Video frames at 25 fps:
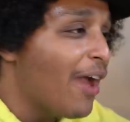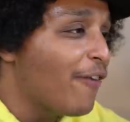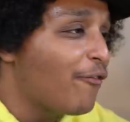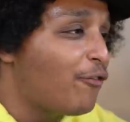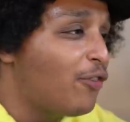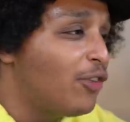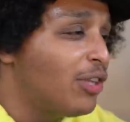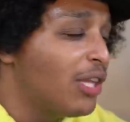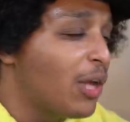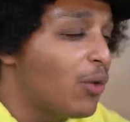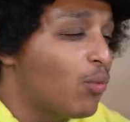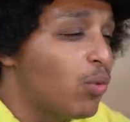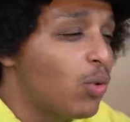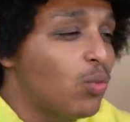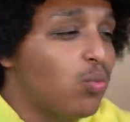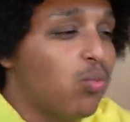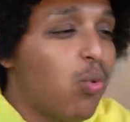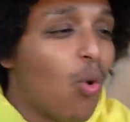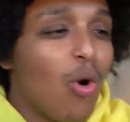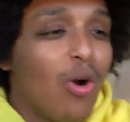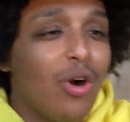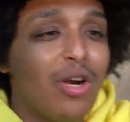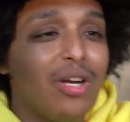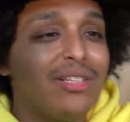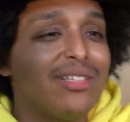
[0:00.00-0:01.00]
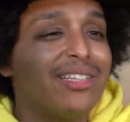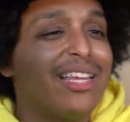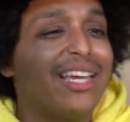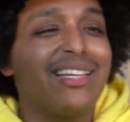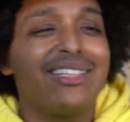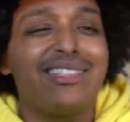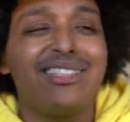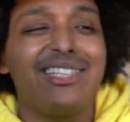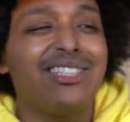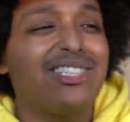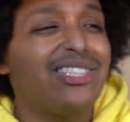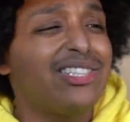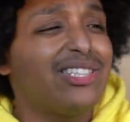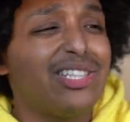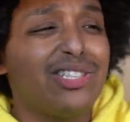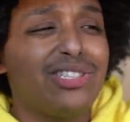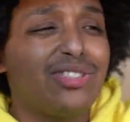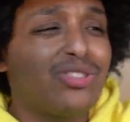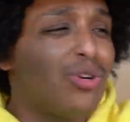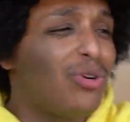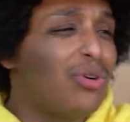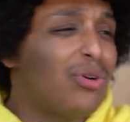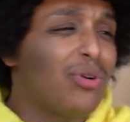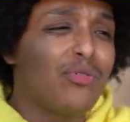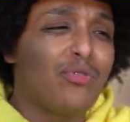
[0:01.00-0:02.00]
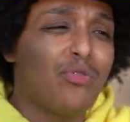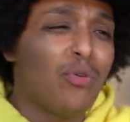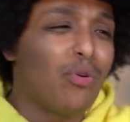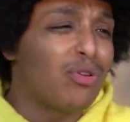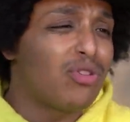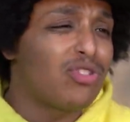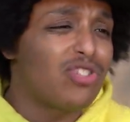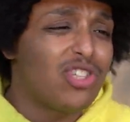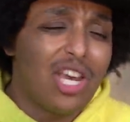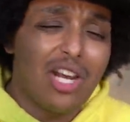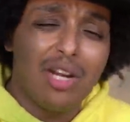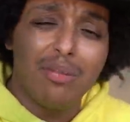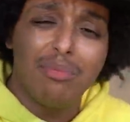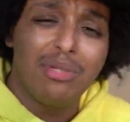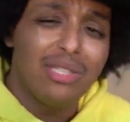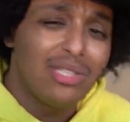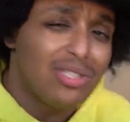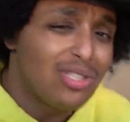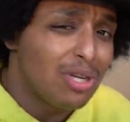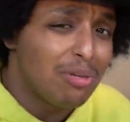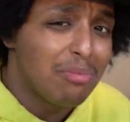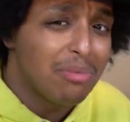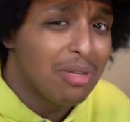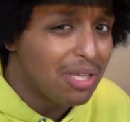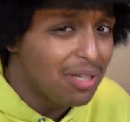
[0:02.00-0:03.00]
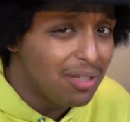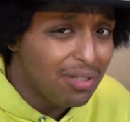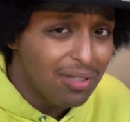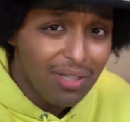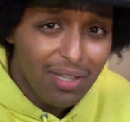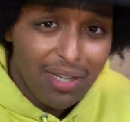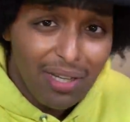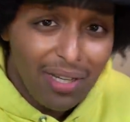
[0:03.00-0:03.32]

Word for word: I feel like would warrant, like, this is his third or fourth channel being terminated.